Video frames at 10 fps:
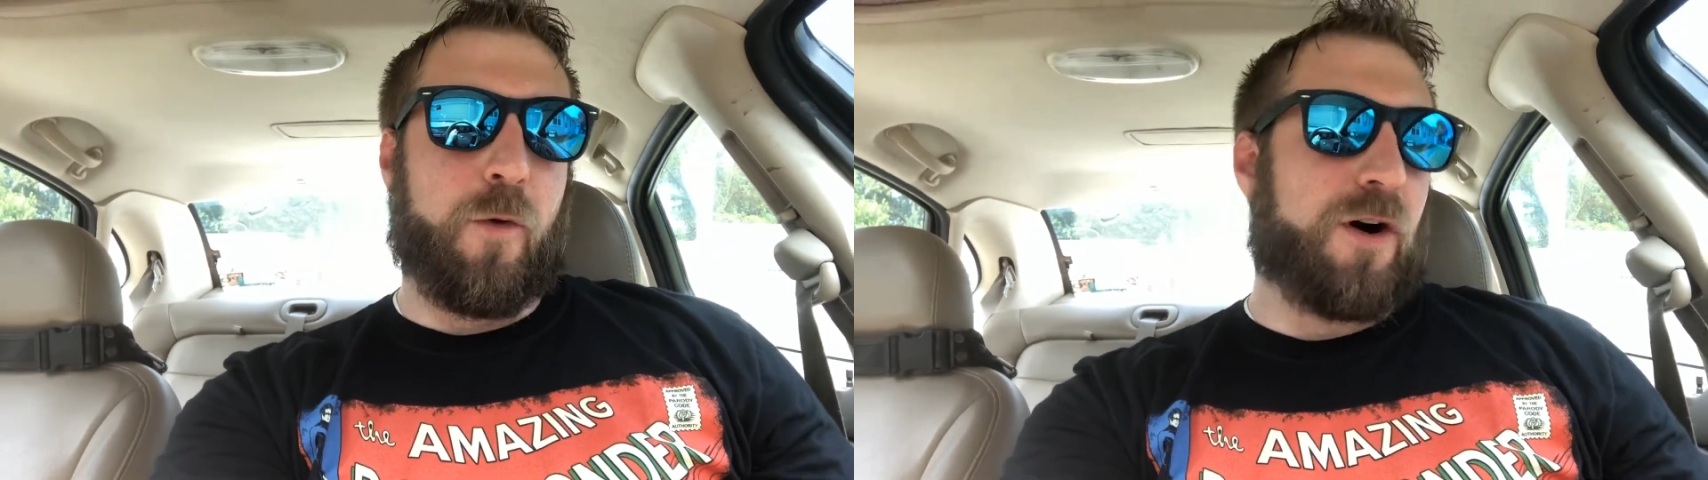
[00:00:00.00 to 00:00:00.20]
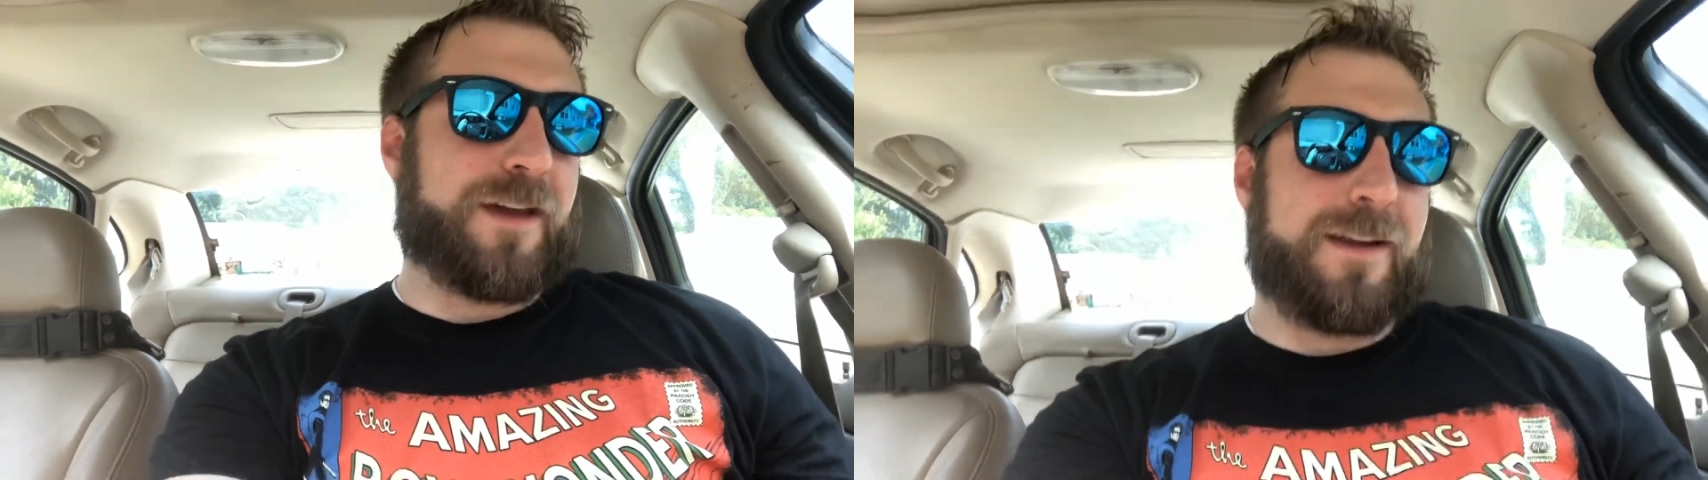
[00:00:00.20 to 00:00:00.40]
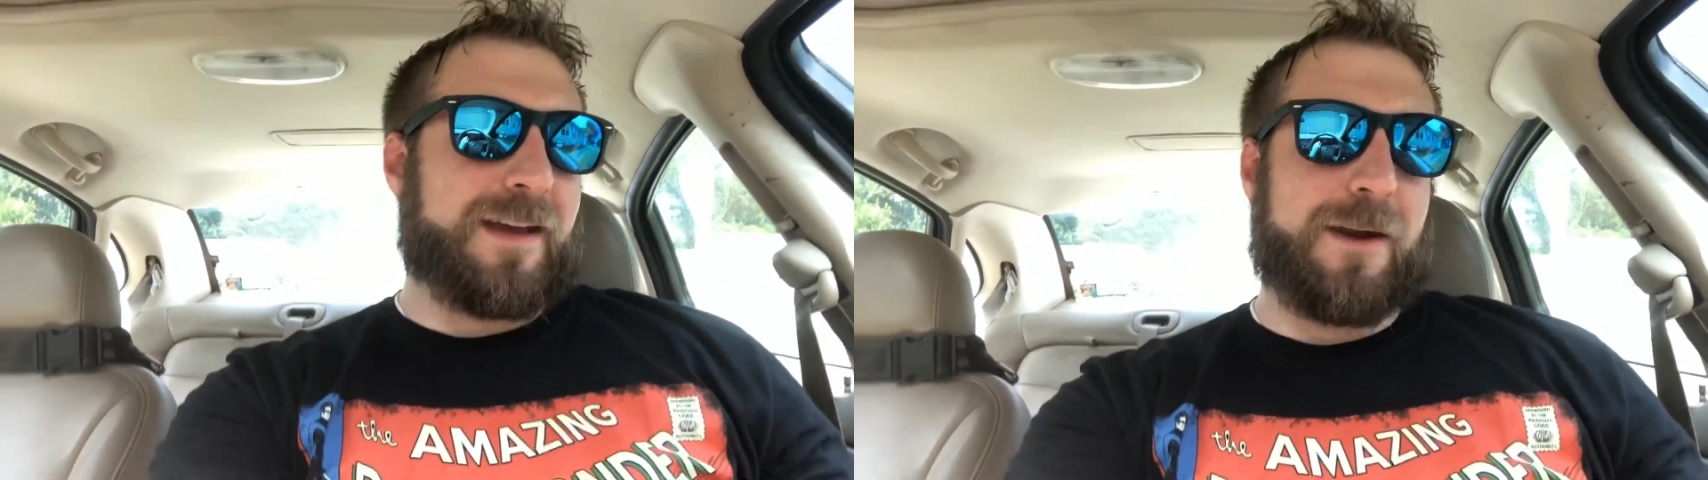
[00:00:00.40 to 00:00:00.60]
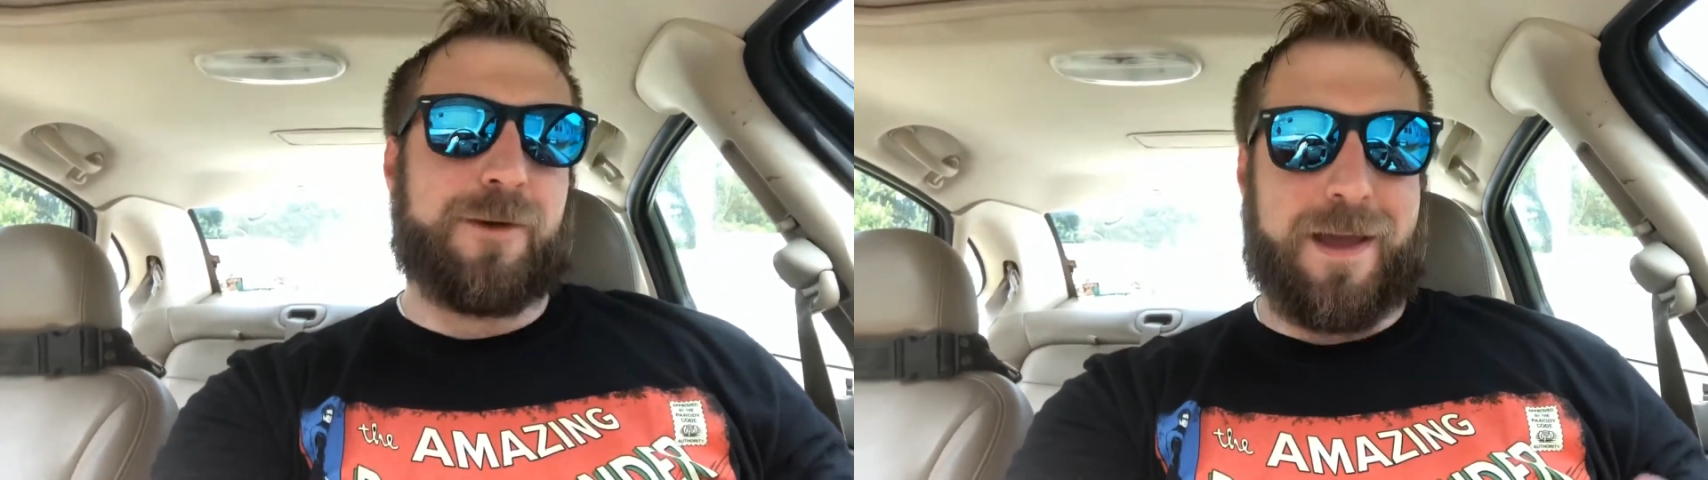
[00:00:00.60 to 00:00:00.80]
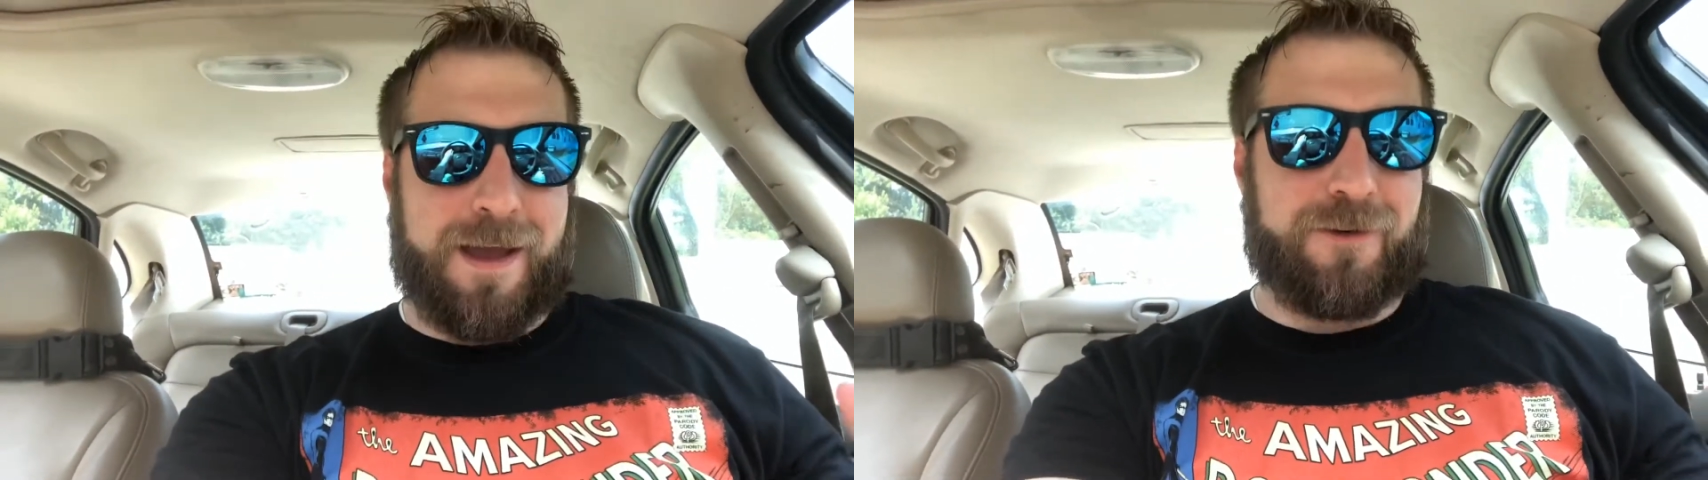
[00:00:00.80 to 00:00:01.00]
Walking Dead
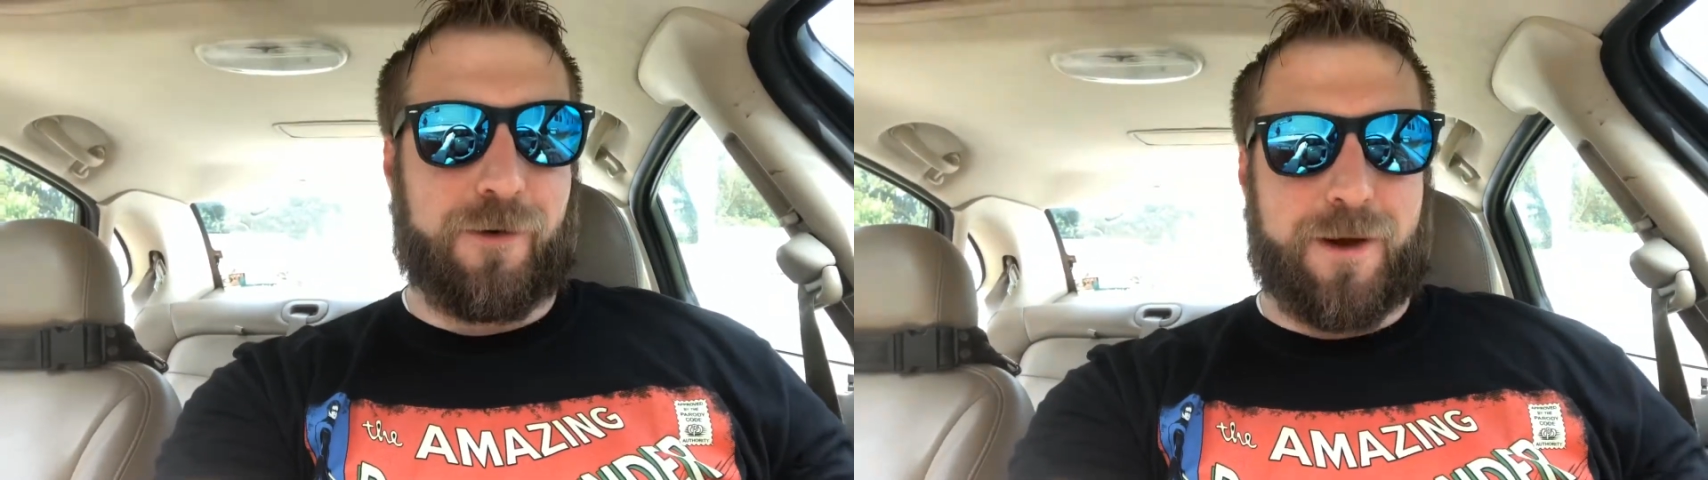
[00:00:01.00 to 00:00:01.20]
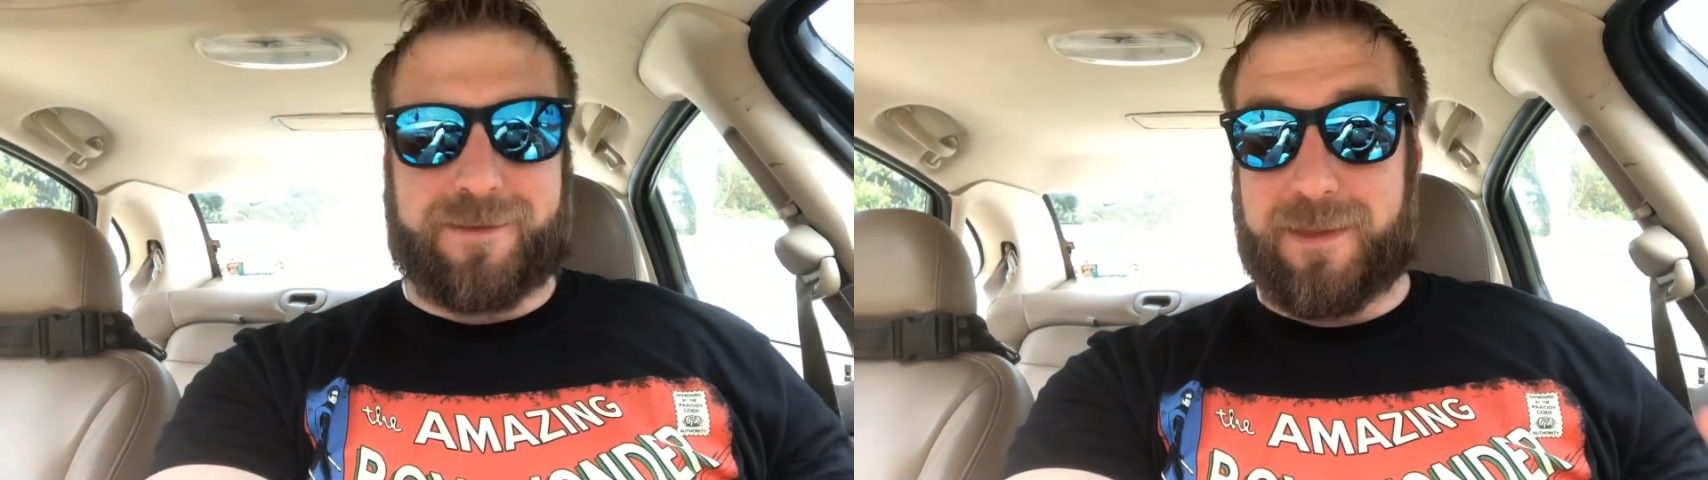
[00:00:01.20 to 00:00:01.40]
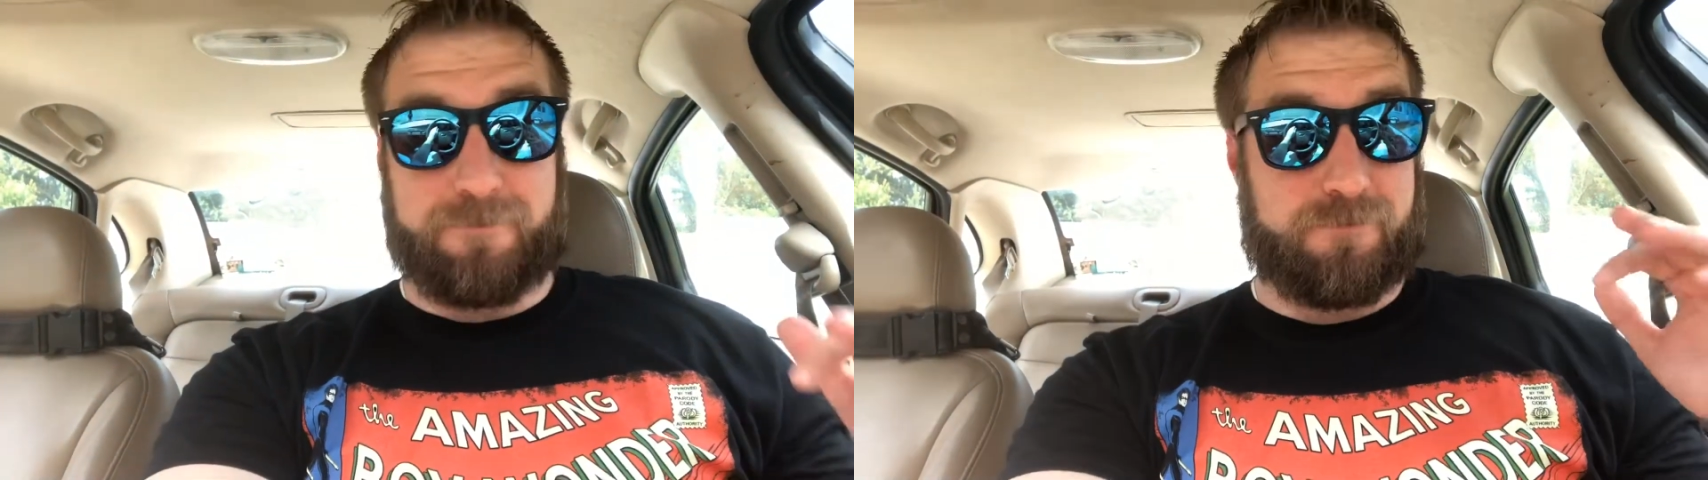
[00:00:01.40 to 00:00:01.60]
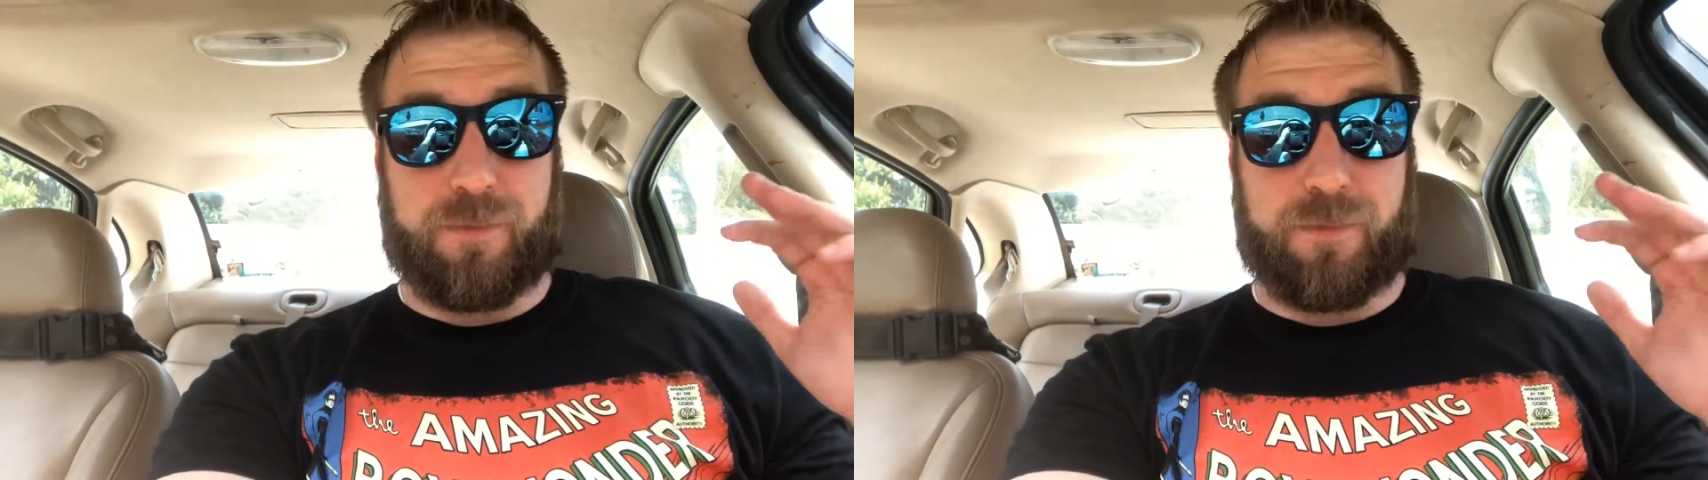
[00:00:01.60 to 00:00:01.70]
with androids that